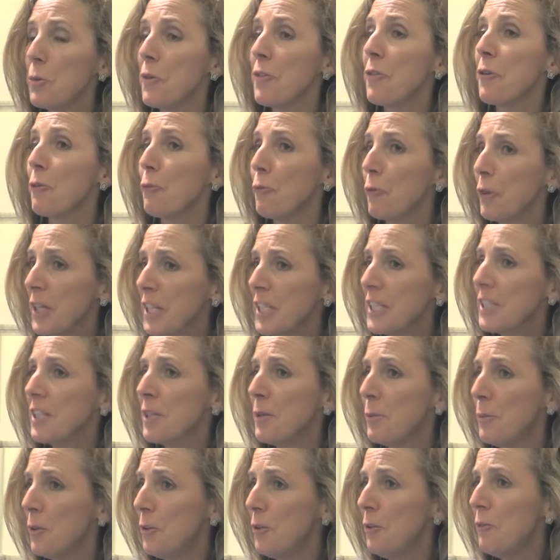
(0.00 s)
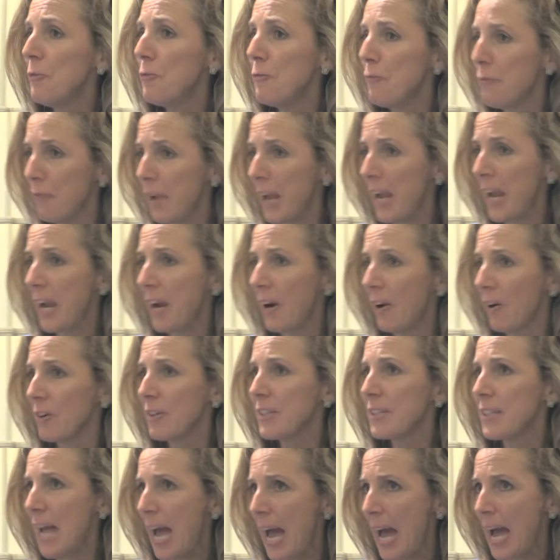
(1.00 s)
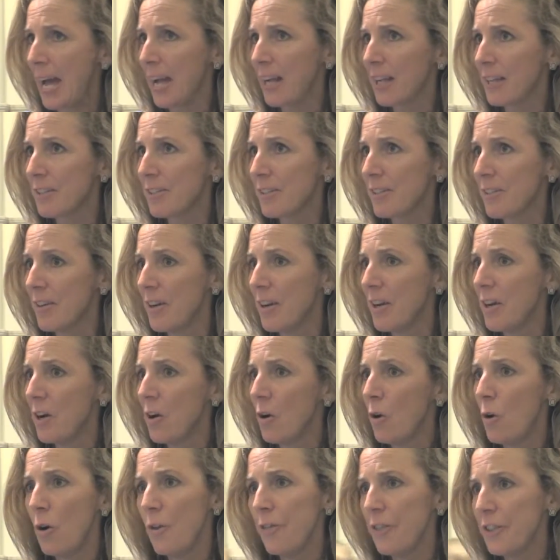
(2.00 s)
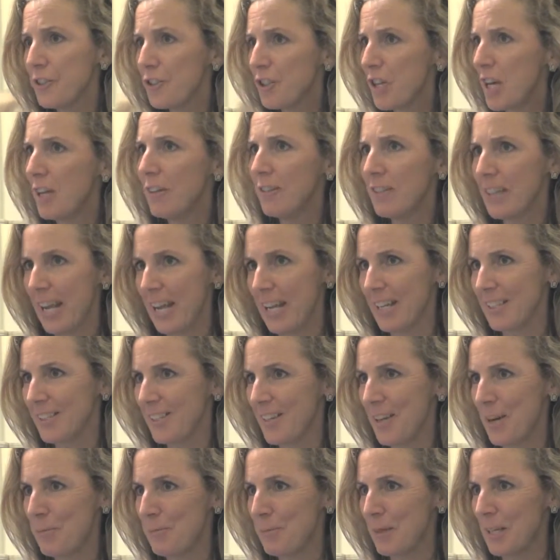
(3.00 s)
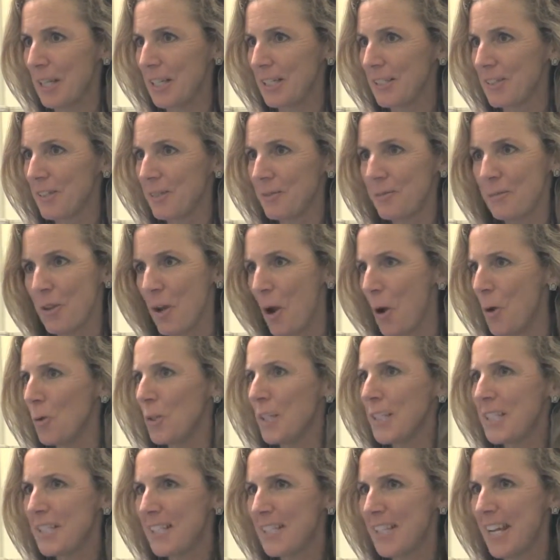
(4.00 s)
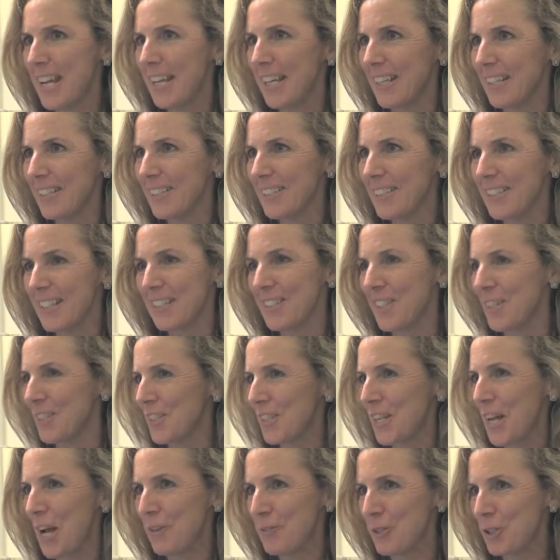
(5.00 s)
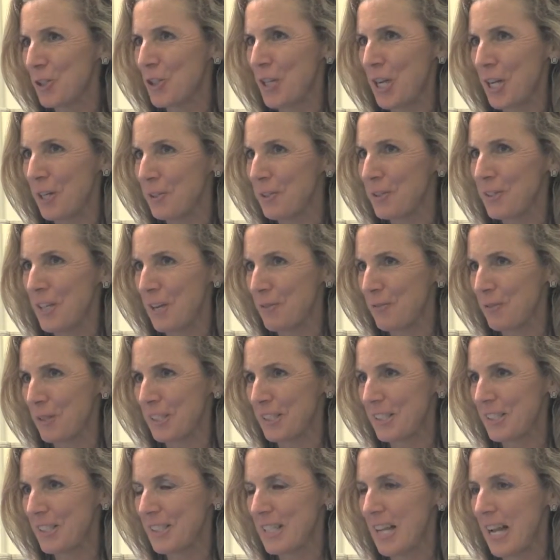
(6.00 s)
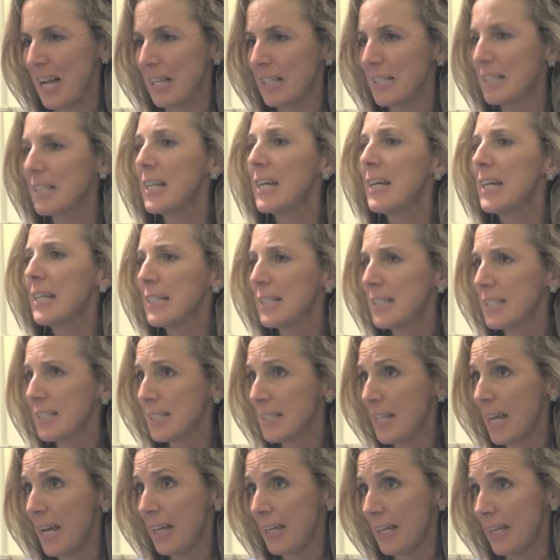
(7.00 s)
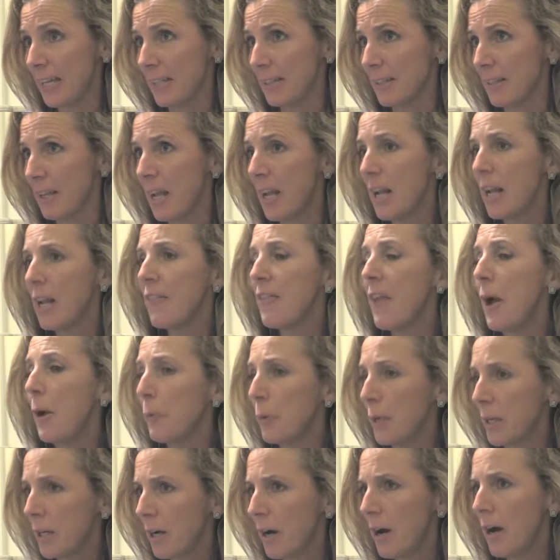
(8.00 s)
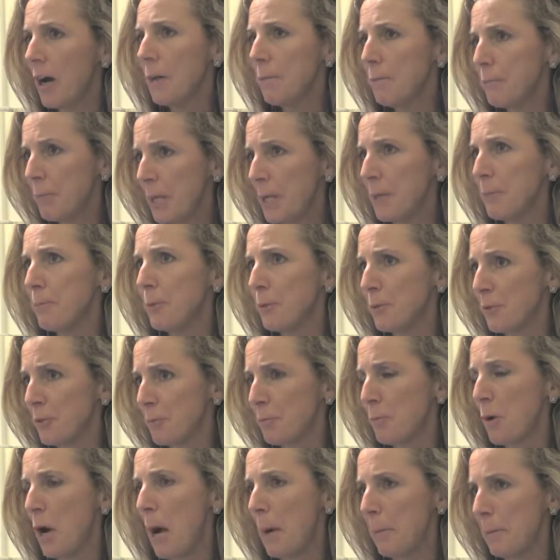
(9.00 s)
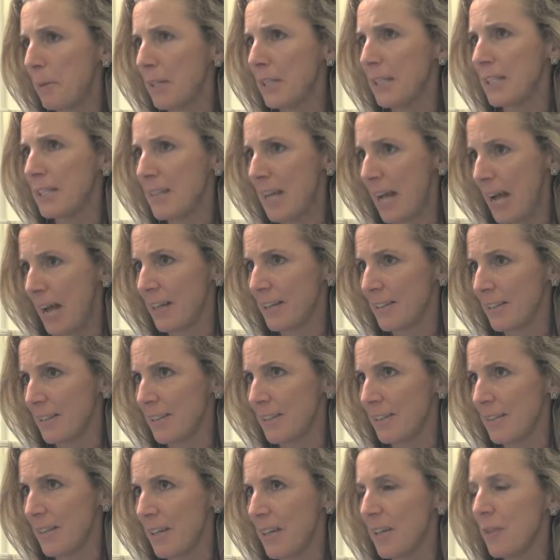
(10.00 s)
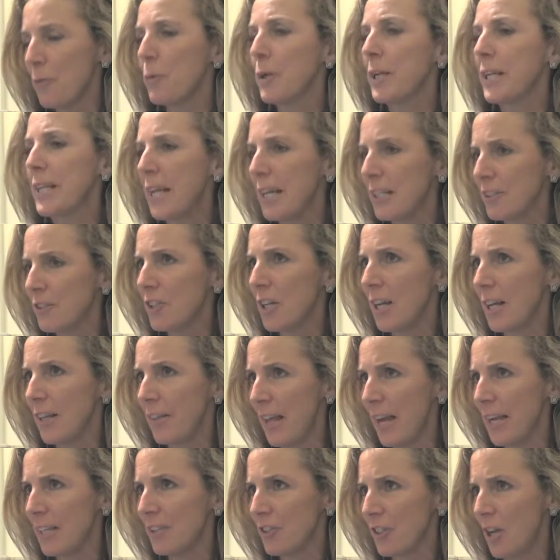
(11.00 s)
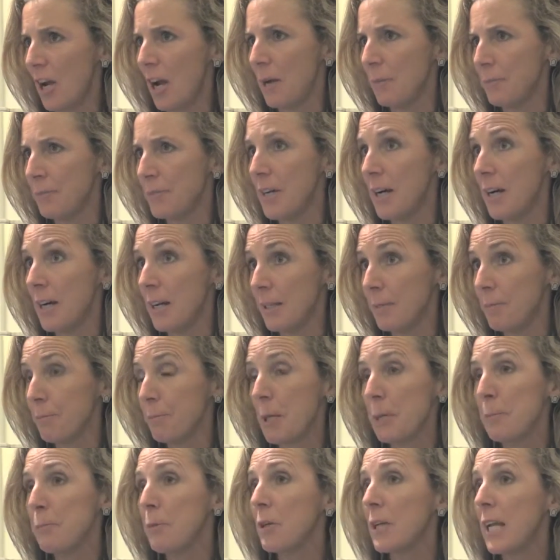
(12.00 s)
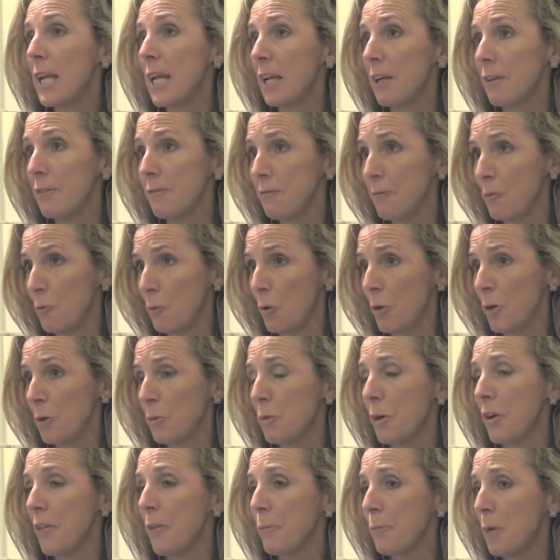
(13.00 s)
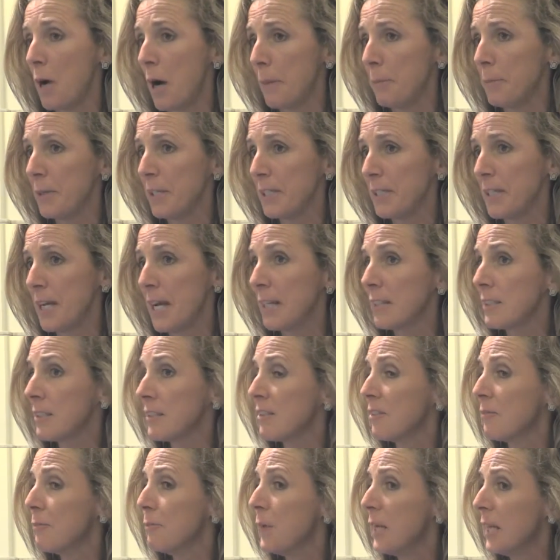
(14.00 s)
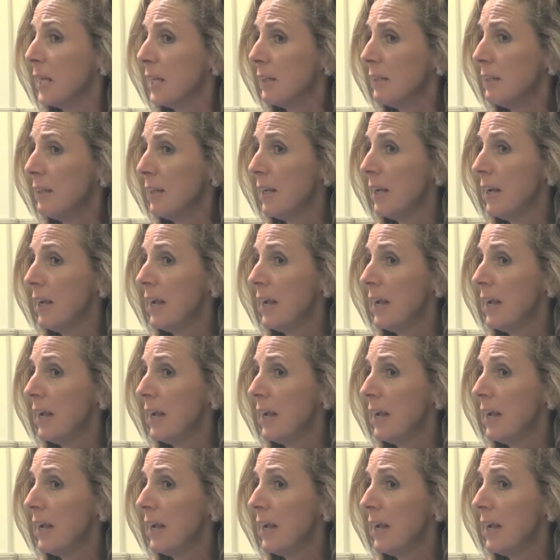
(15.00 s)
with a reasonable, fair tax on the shale gas companies, the only state that doesn't have a shale severance tax. Second, that we cut people's property taxes. We get that job done. People can't afford where the property taxes have been.